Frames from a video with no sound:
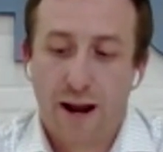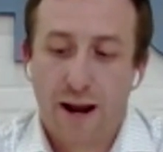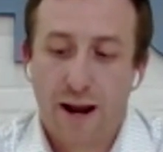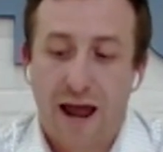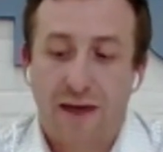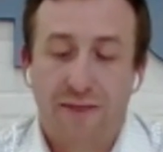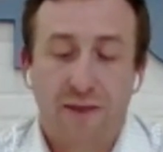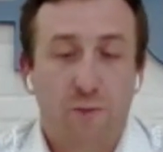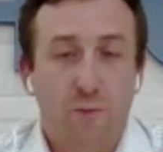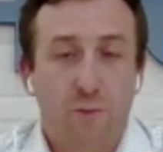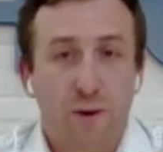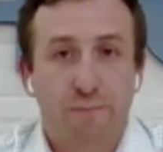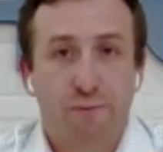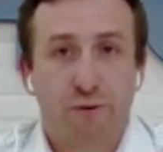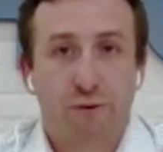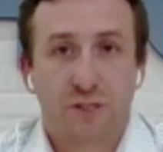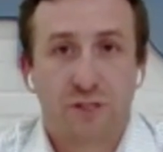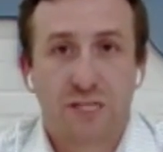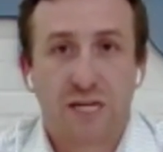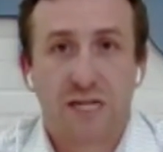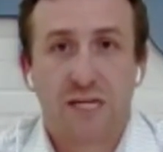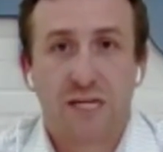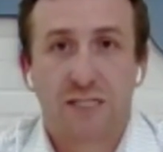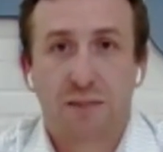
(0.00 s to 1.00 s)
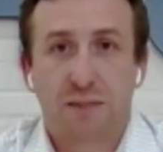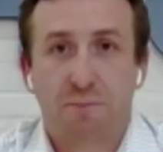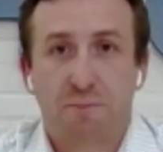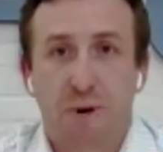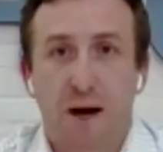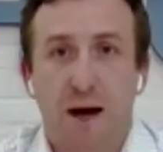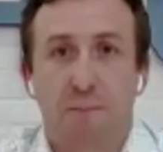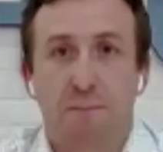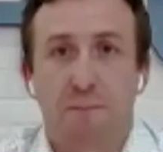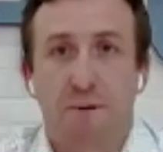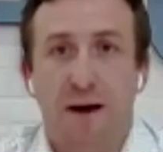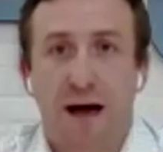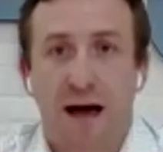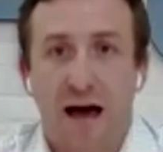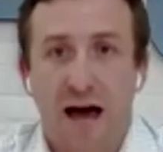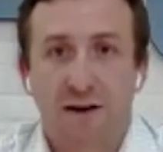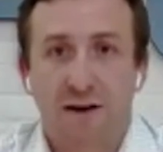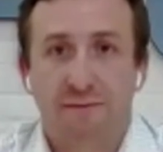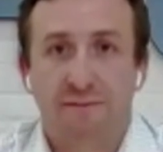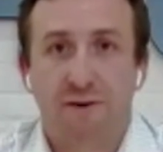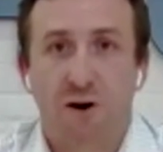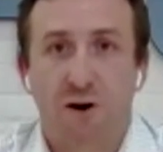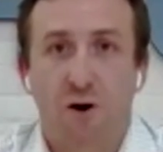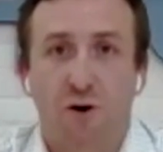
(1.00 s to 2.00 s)
And then we proceeded to pump
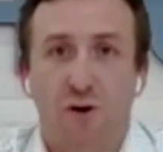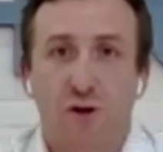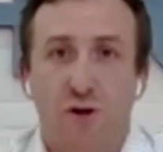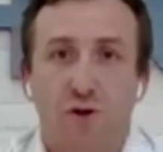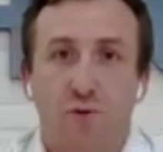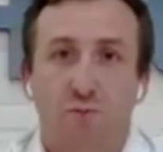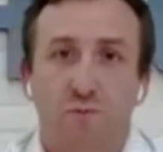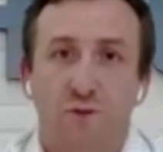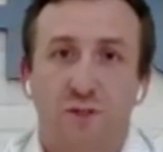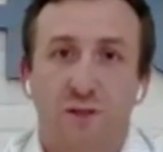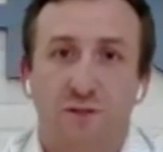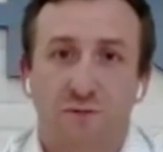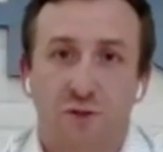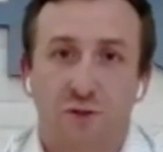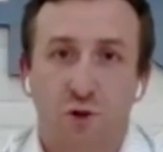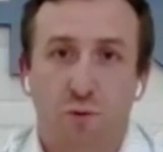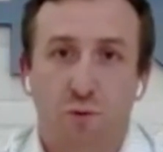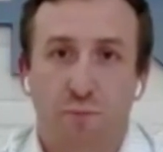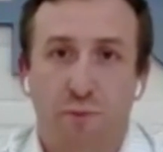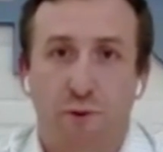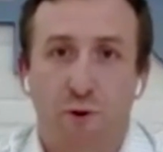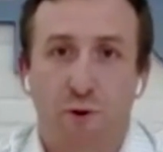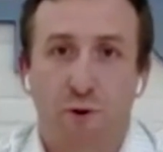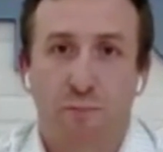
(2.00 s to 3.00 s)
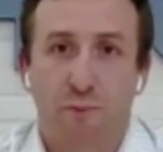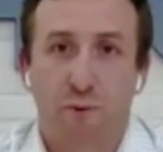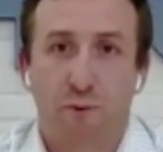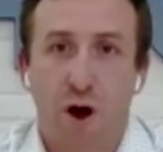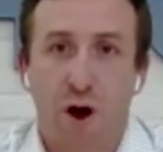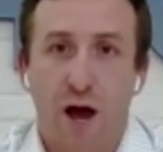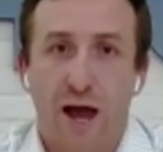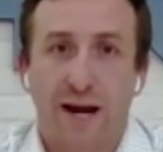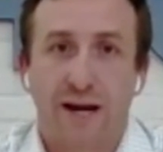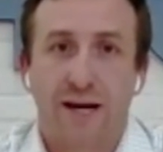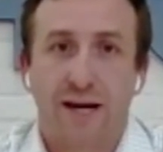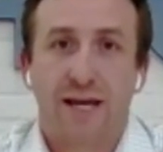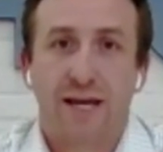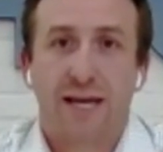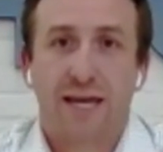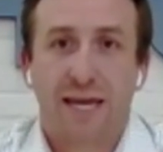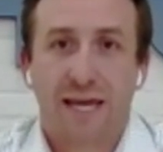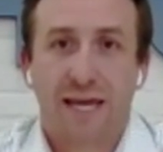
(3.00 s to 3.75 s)
high volumes of Dupro brine